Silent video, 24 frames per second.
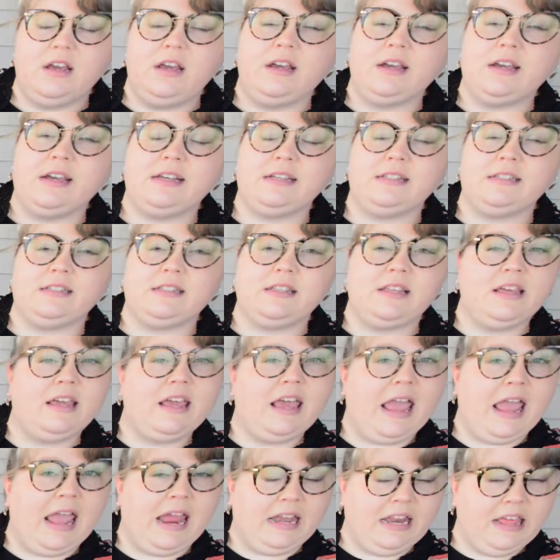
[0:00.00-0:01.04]
because
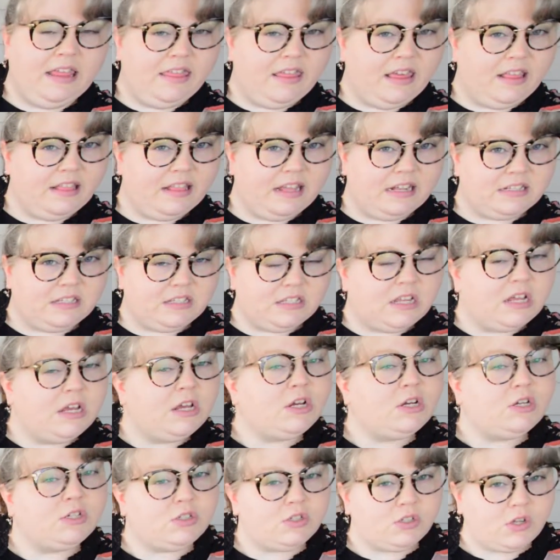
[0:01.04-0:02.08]
anything that's
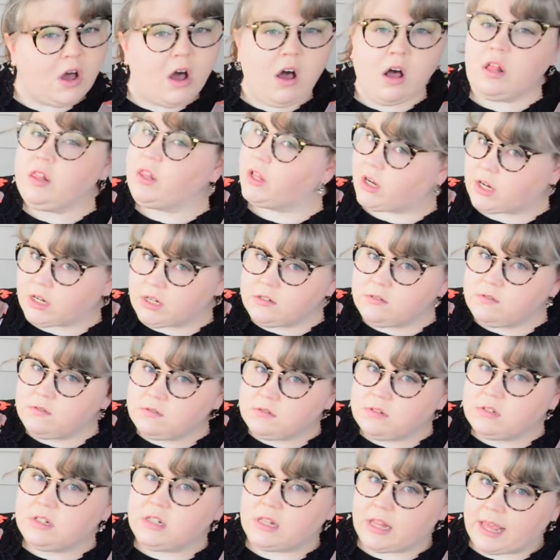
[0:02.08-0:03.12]
taller
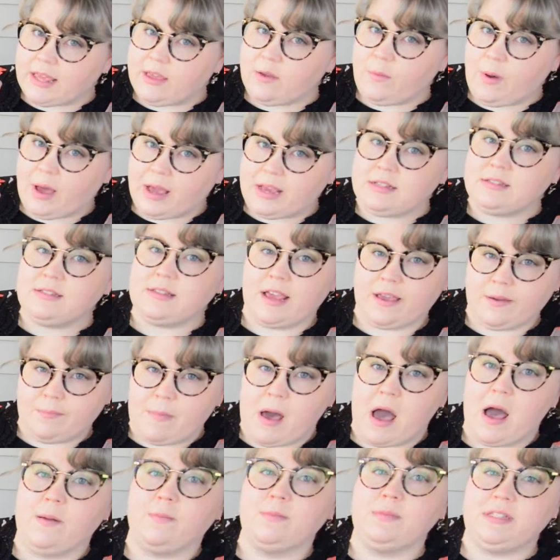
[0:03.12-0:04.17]
client-wise, like
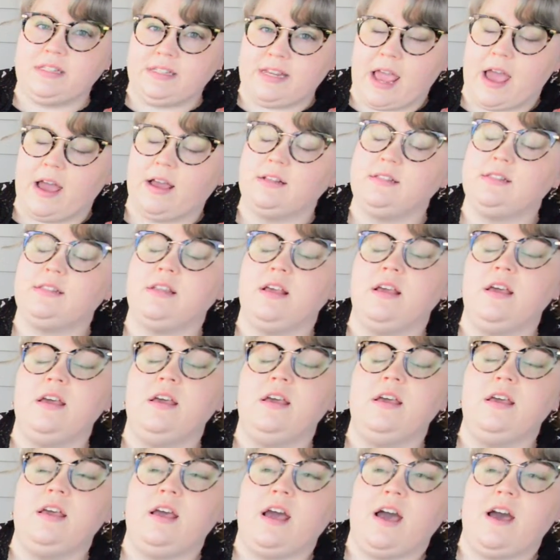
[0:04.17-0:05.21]
moms, dads,
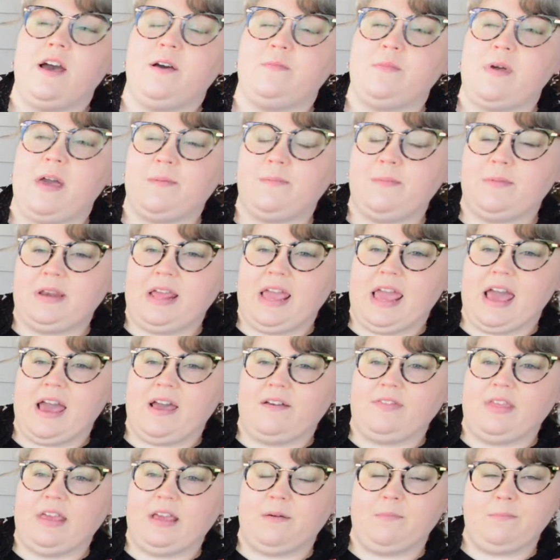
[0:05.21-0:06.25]
I'm going to
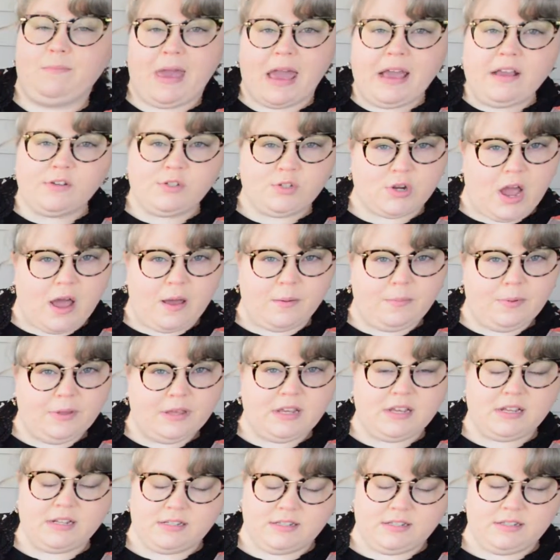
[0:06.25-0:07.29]
have a backdrop
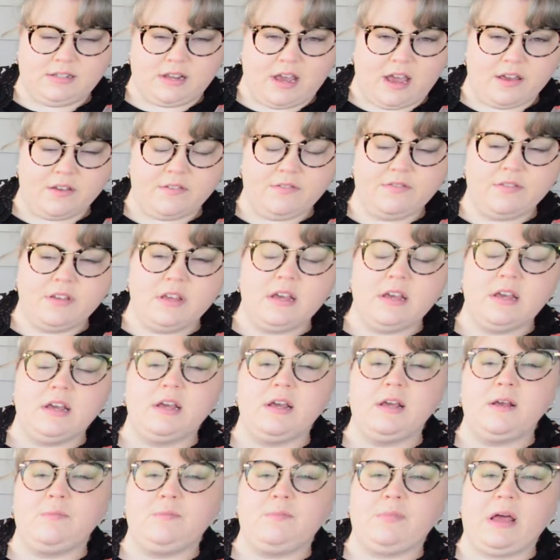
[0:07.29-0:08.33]
and stuff.
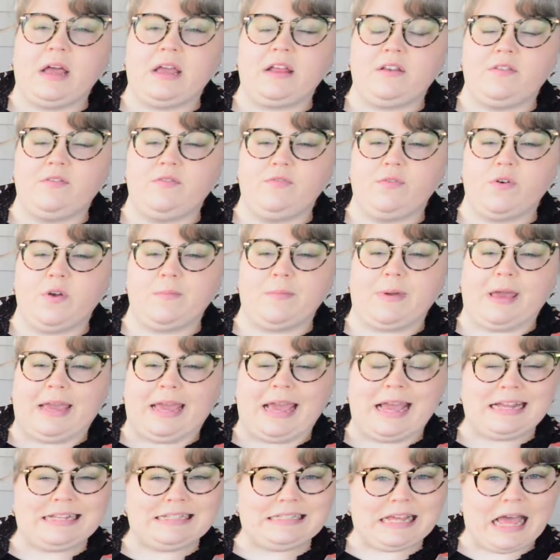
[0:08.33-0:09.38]
But for
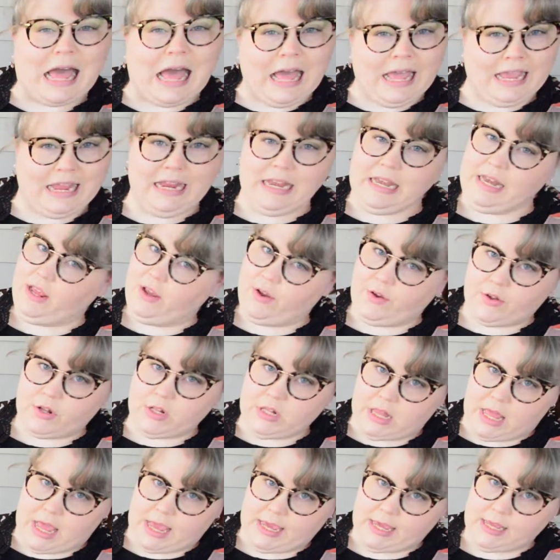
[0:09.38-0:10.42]
my tinier
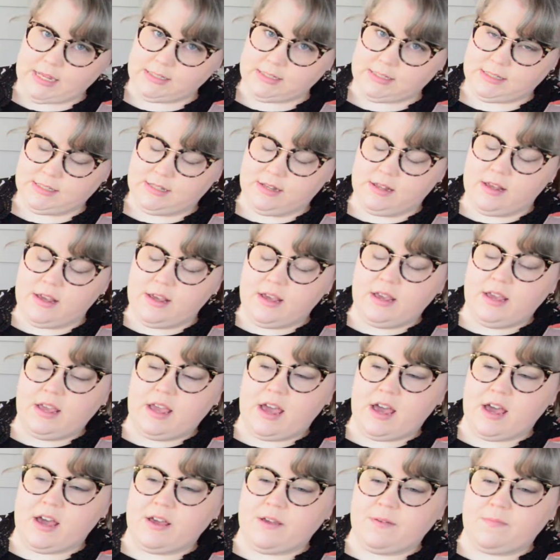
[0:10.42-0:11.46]
clients,
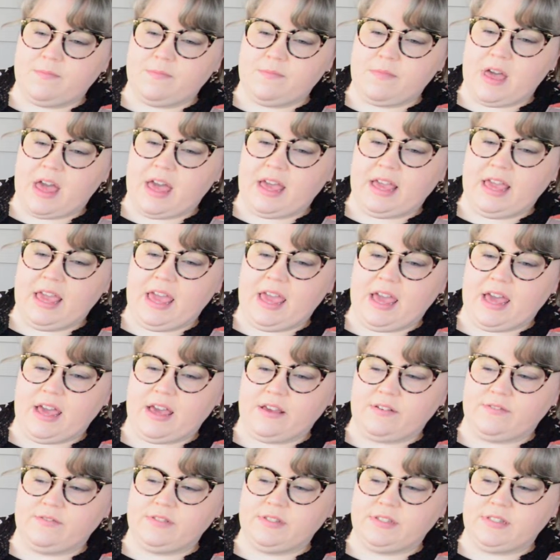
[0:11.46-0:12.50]
I
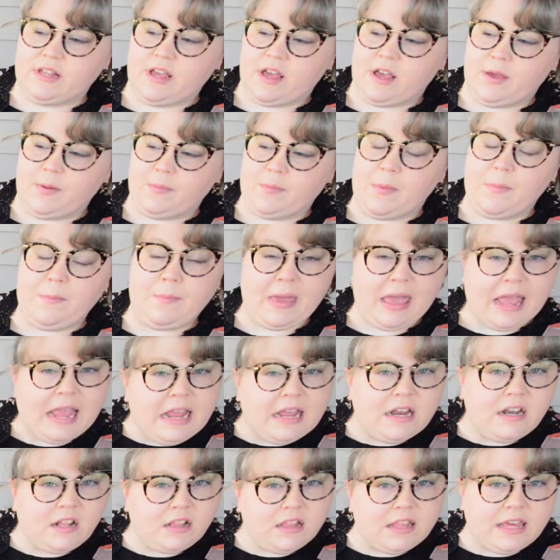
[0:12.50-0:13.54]
have some
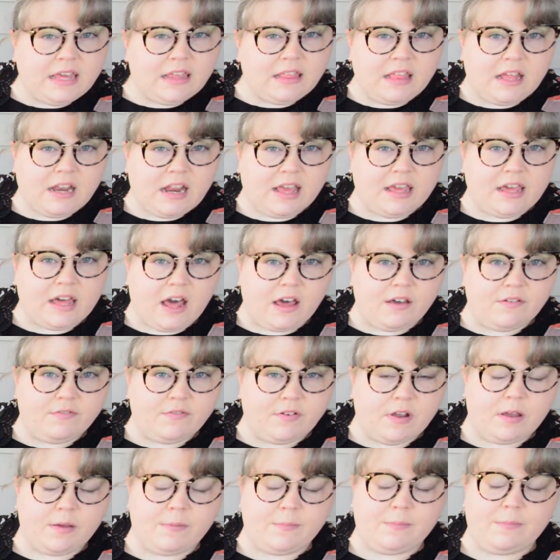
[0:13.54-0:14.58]
paneling that I got
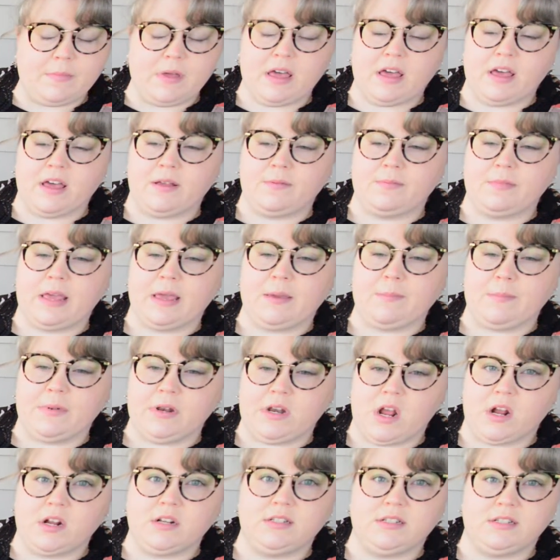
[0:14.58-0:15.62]
from
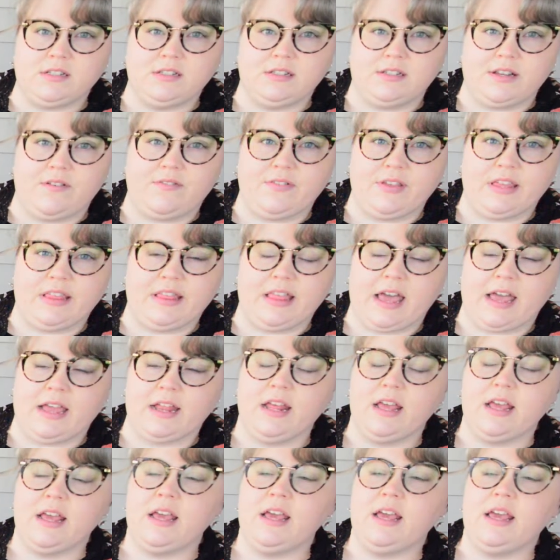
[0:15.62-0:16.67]
Menards and stuff like that,
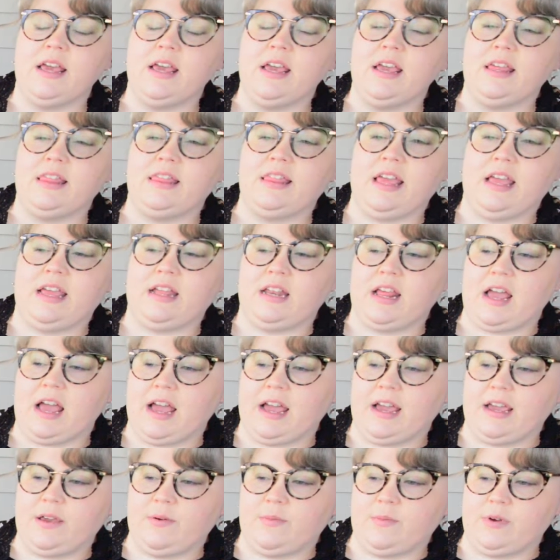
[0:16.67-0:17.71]
that
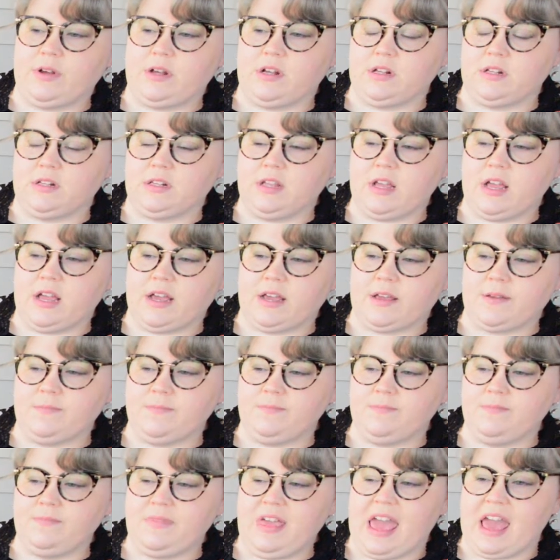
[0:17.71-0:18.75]
I will
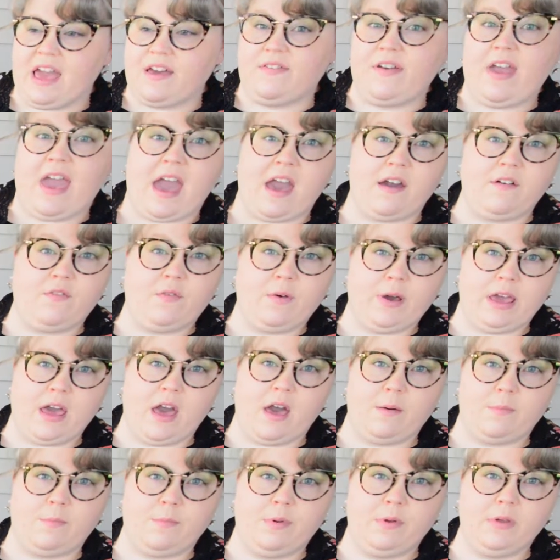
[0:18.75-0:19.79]
have halfway
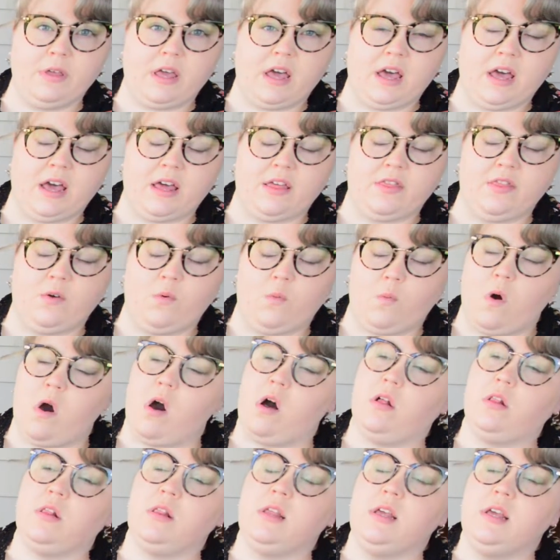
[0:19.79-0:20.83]
up the
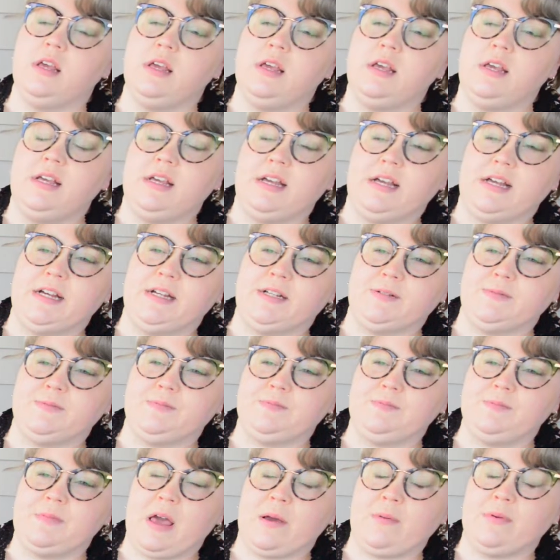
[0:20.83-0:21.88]
wall.
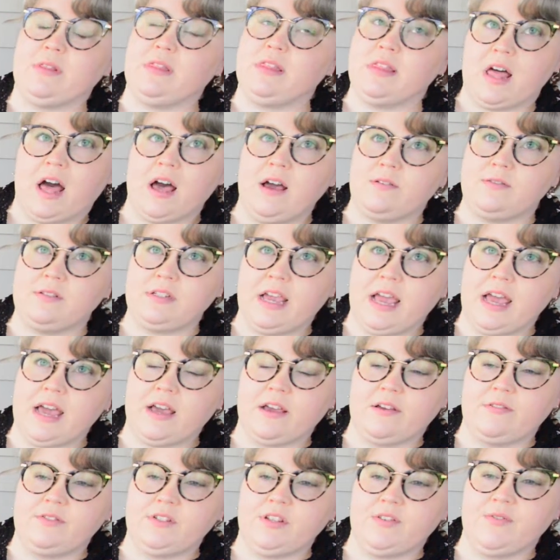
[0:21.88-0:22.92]
I would love to
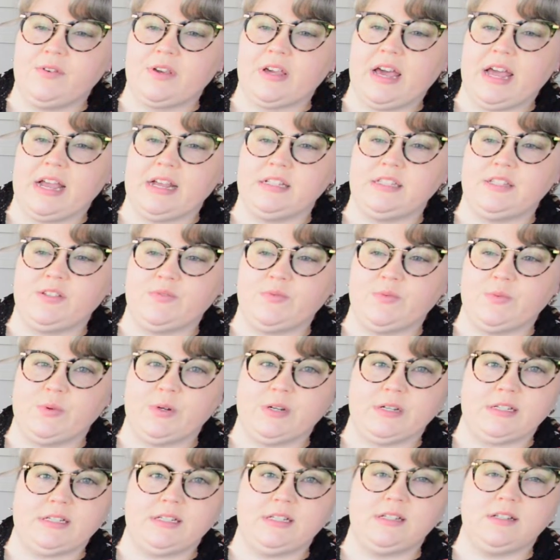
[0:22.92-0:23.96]
have different kinds of
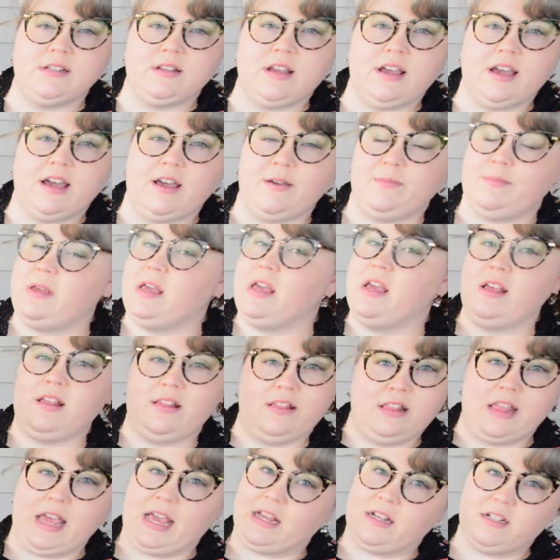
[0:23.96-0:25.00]
wood,
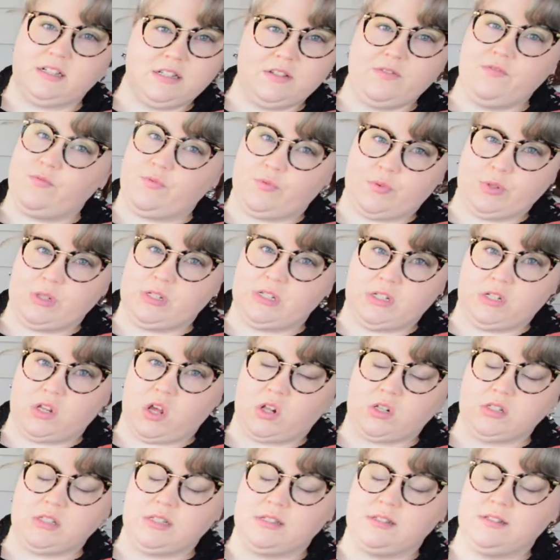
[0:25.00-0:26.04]
for the
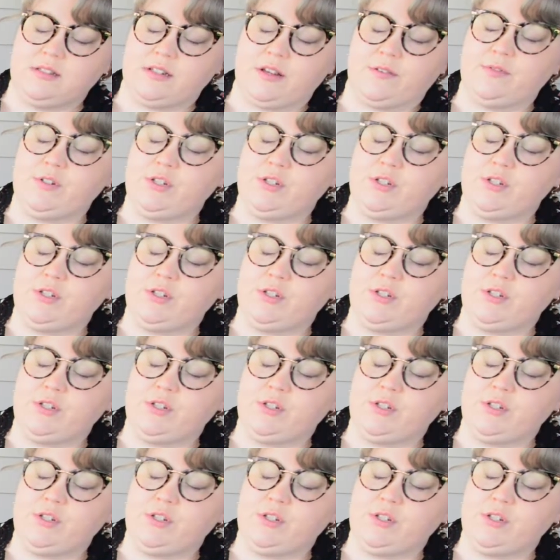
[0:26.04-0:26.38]
adults and stuff